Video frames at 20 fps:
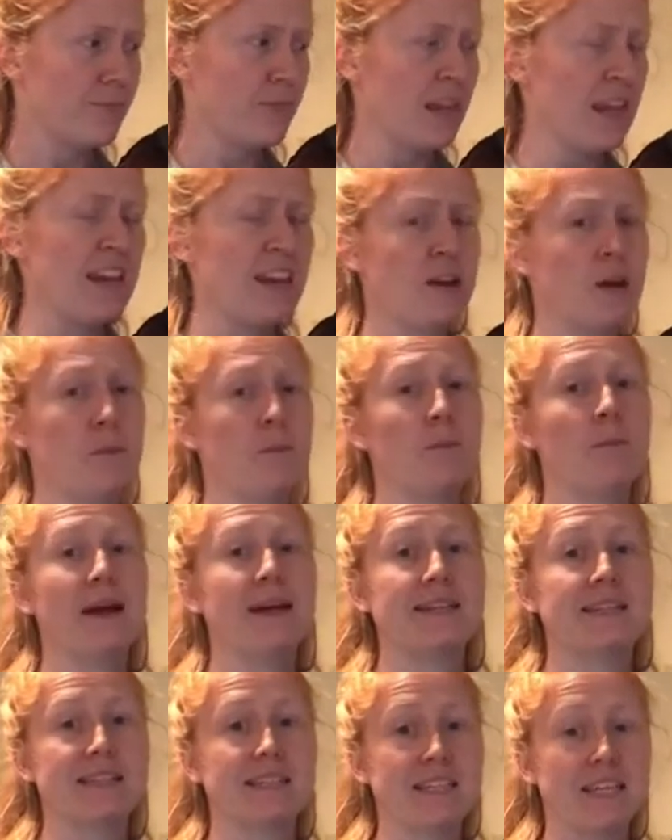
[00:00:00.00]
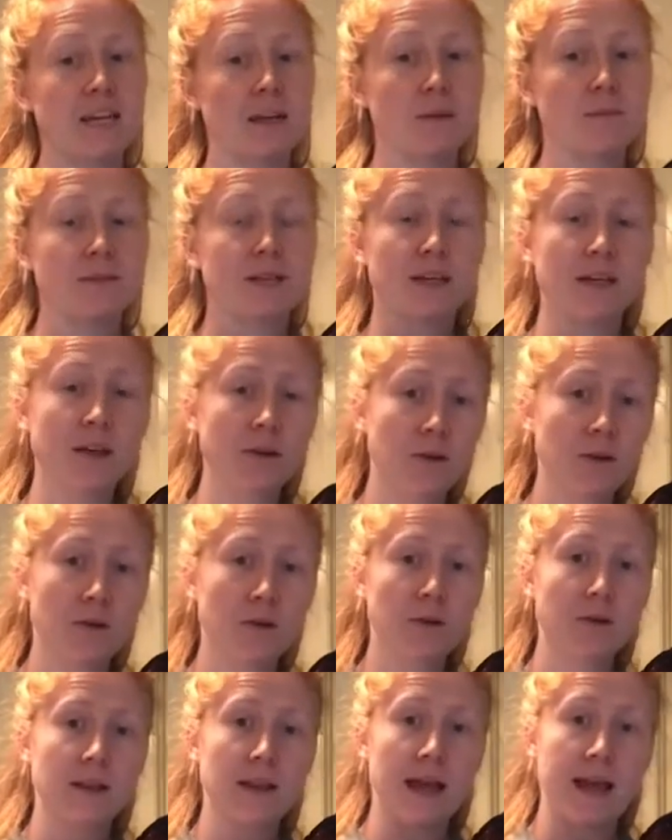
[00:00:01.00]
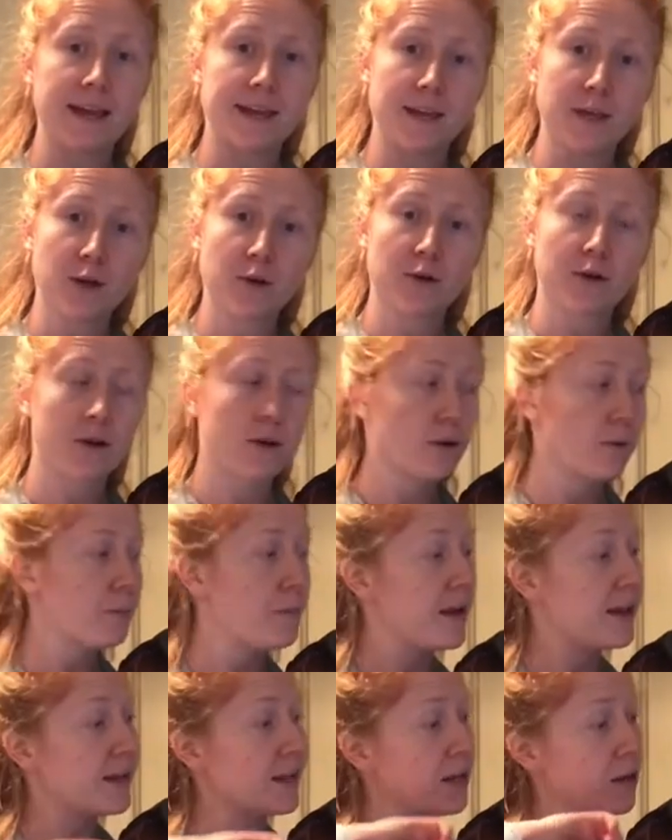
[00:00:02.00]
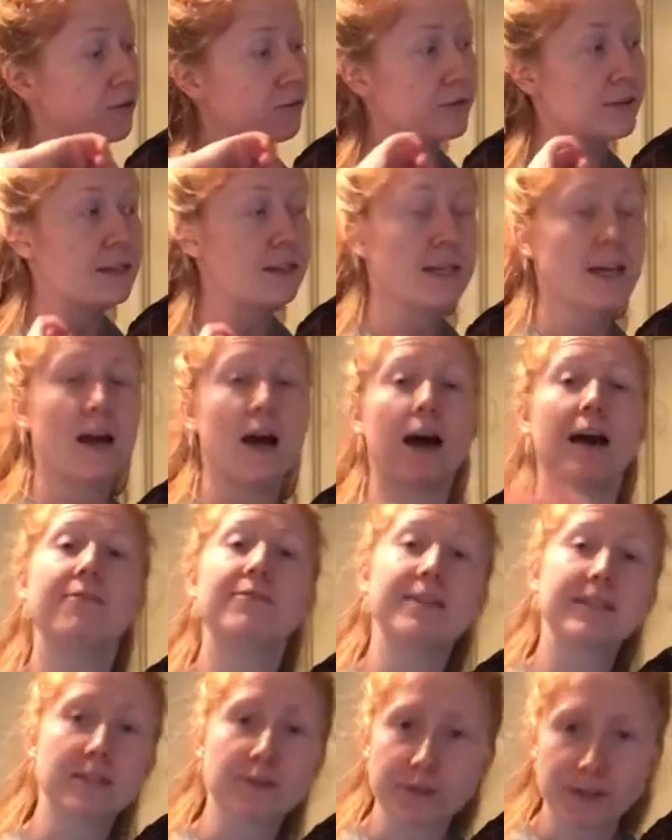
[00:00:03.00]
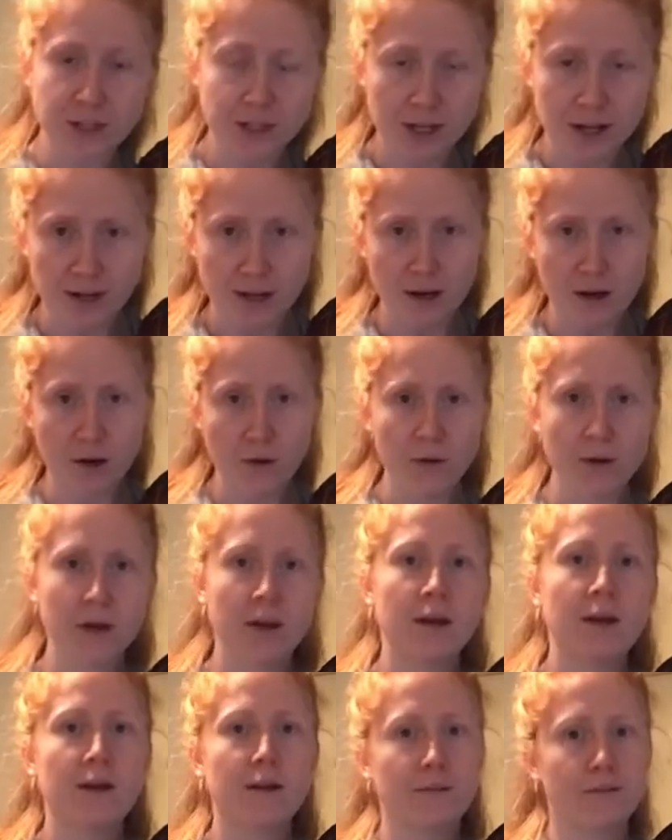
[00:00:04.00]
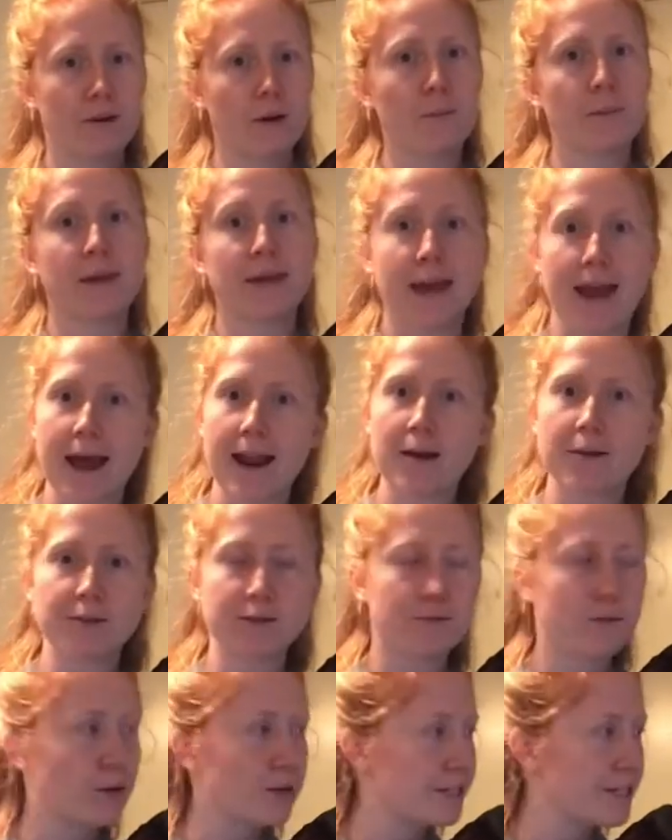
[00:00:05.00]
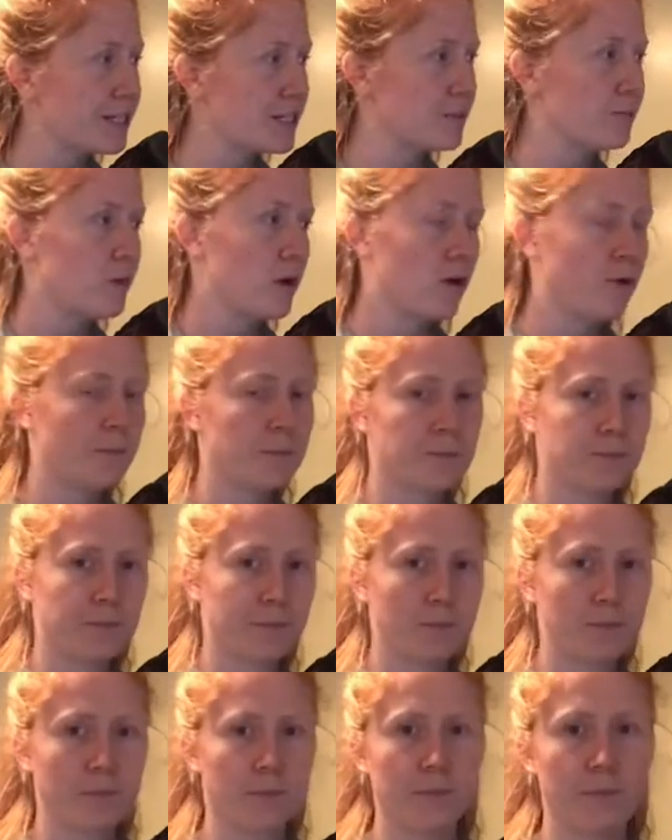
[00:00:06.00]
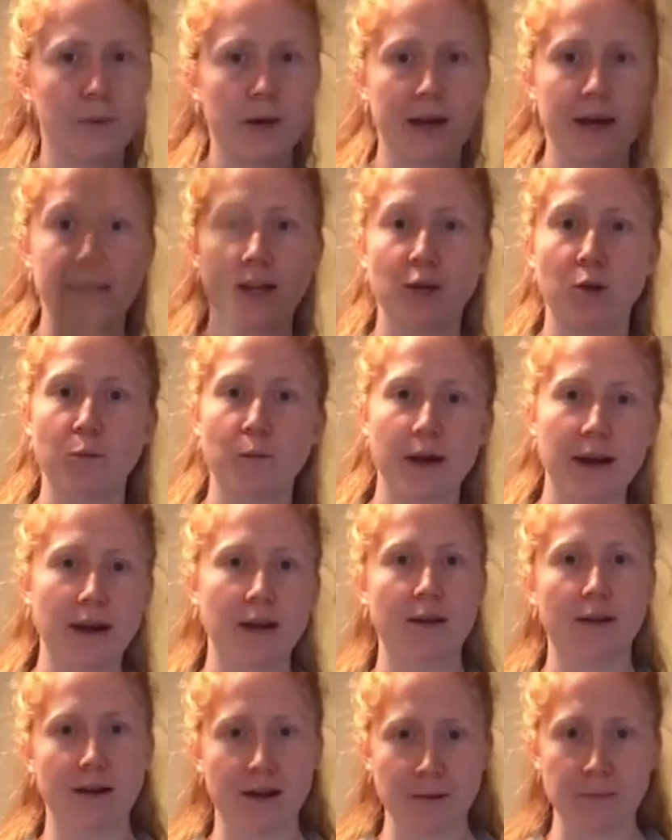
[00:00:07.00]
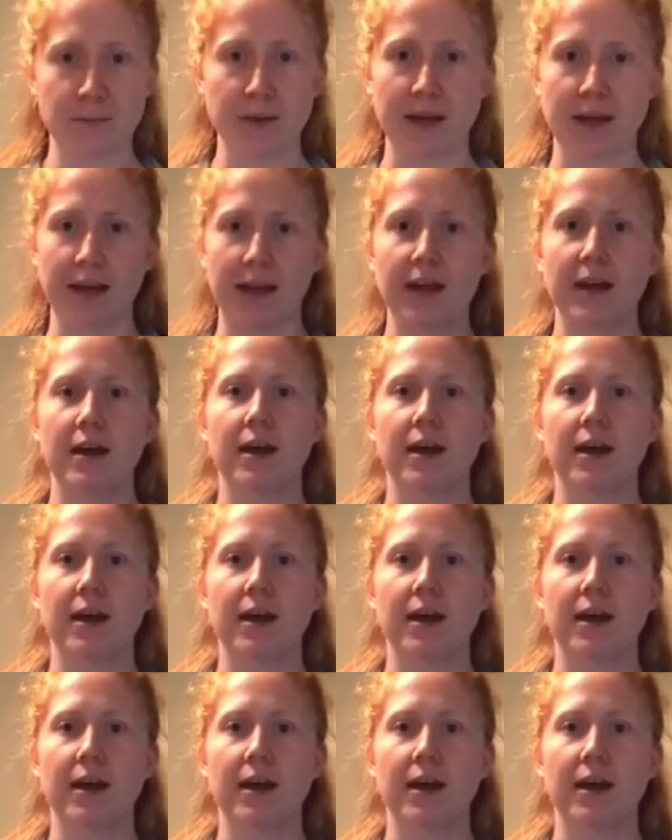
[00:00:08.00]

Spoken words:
It might seem to you like you're making a really obvious crescendo from piano to fortissimo, but you might not be.